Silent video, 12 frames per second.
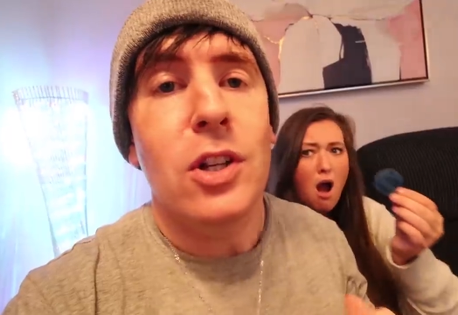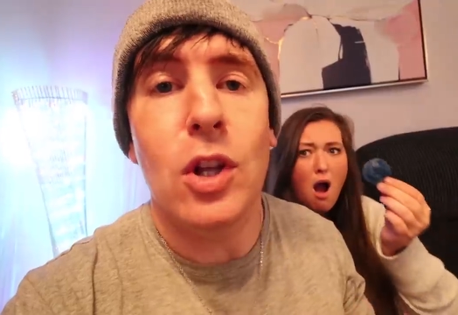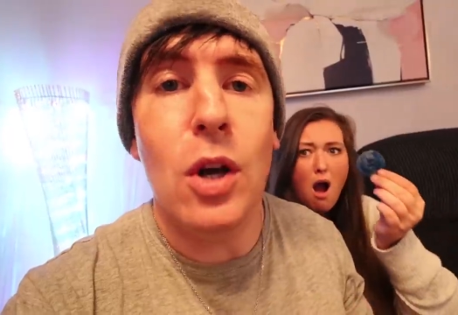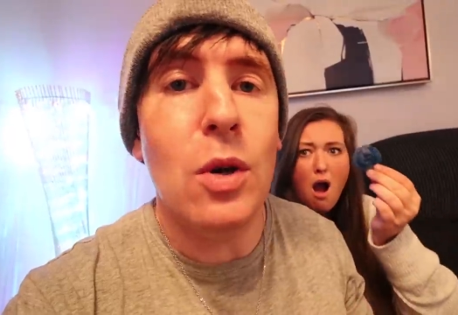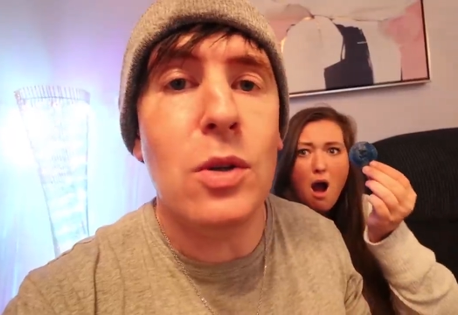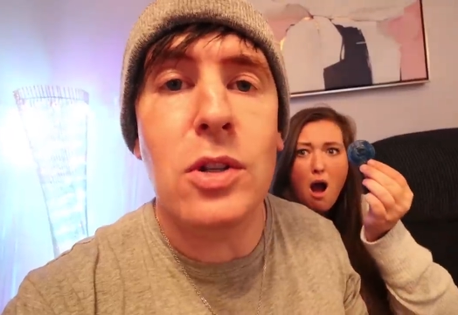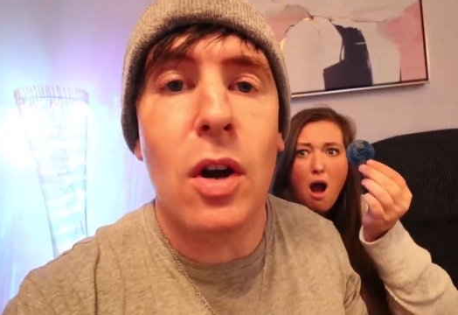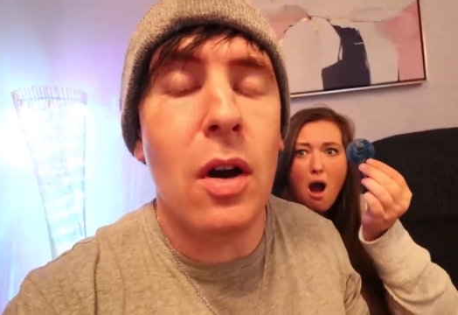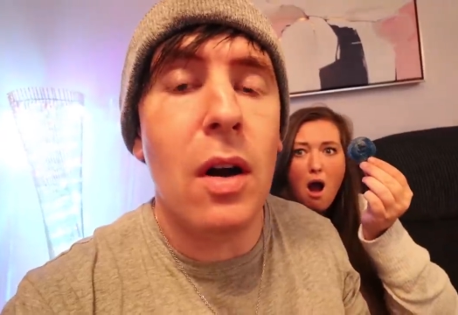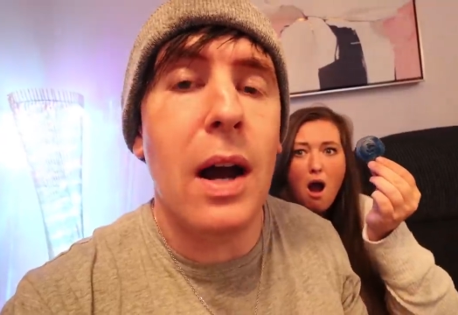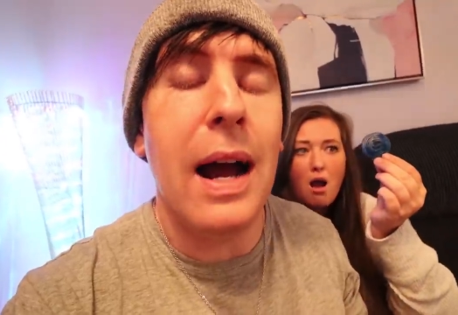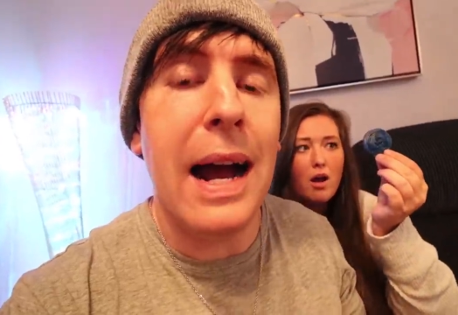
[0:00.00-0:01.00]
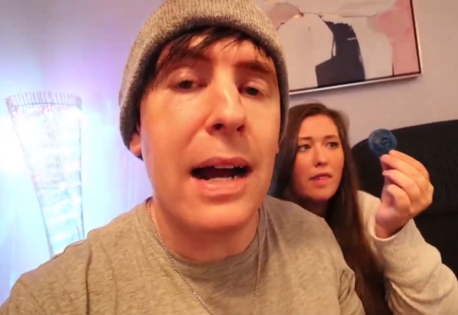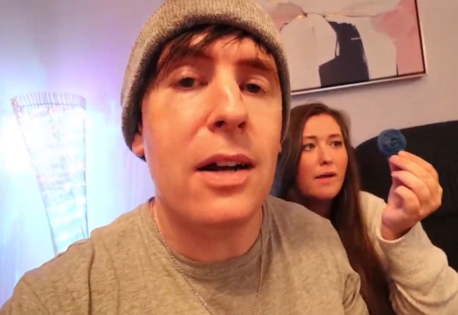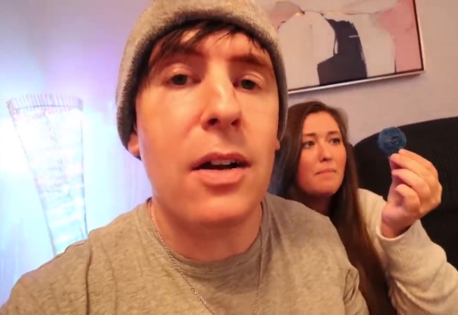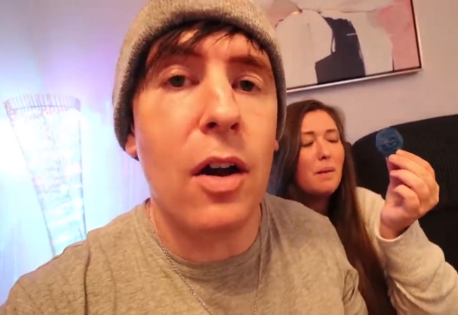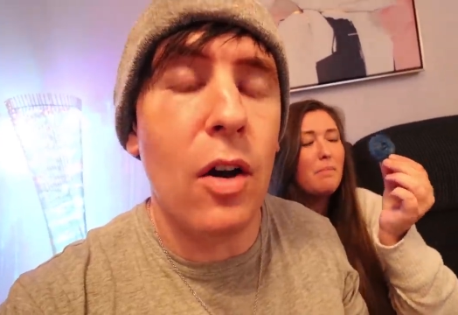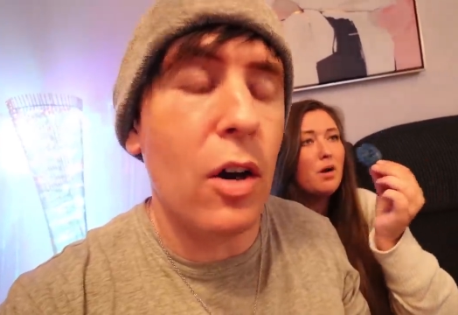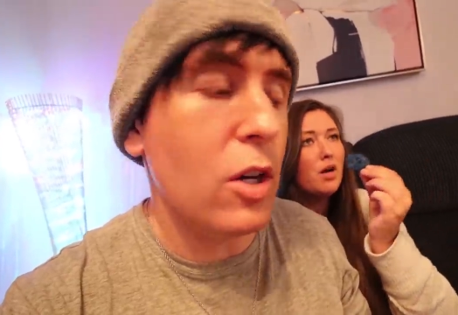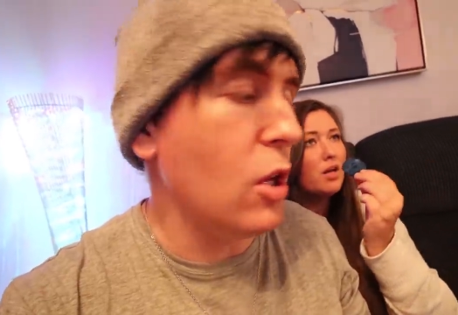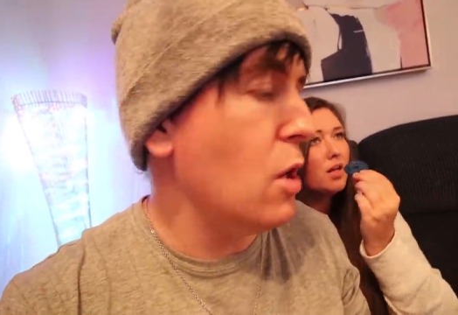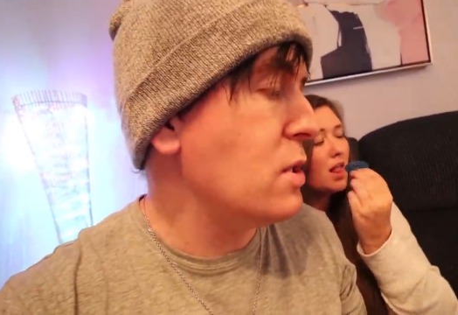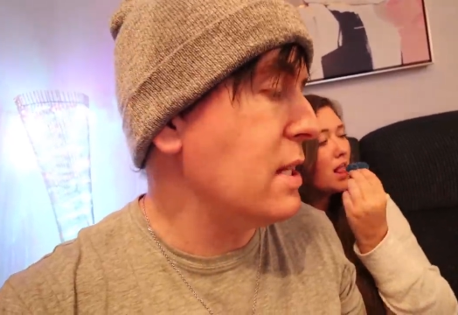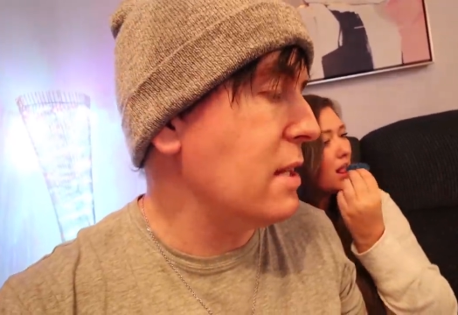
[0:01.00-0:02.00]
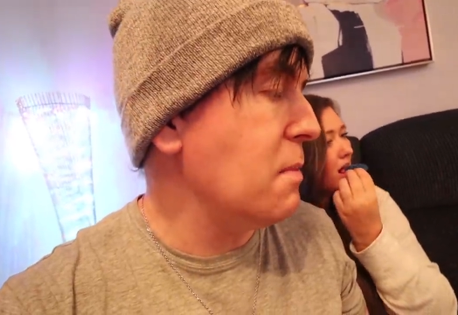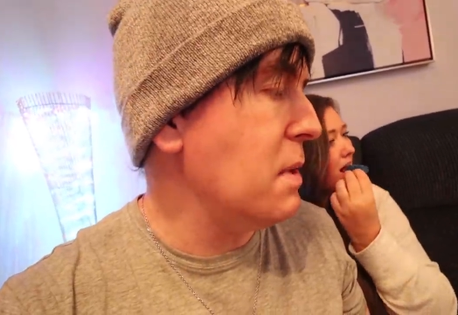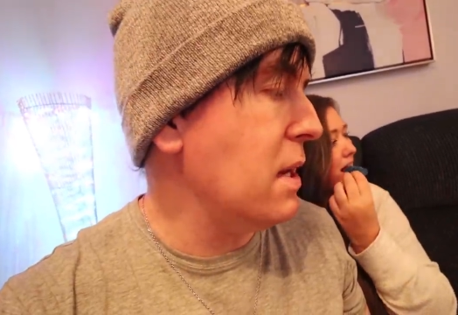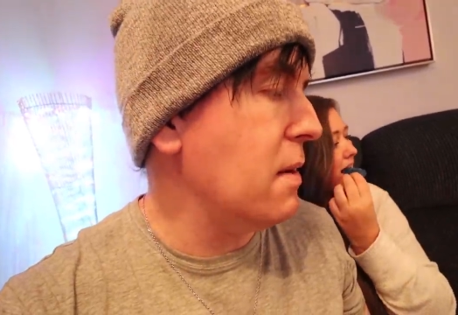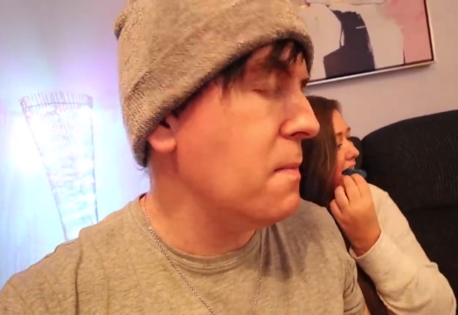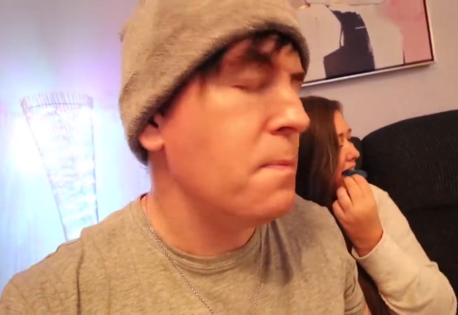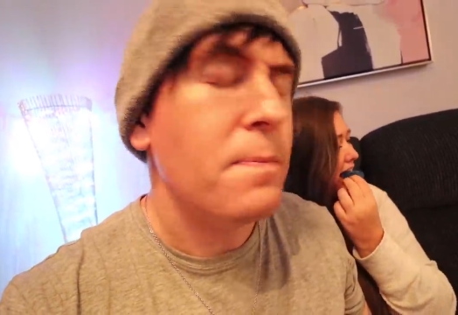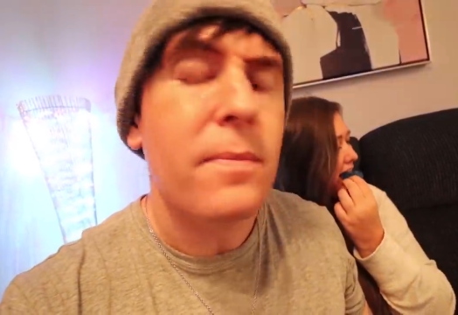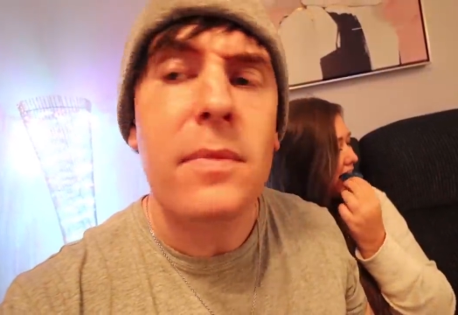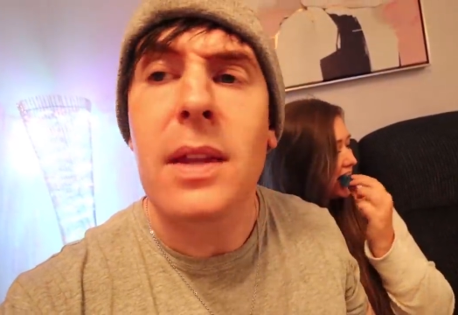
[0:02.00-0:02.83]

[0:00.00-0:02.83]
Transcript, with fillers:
Speaker 1: to close or are, at, are closed at the minute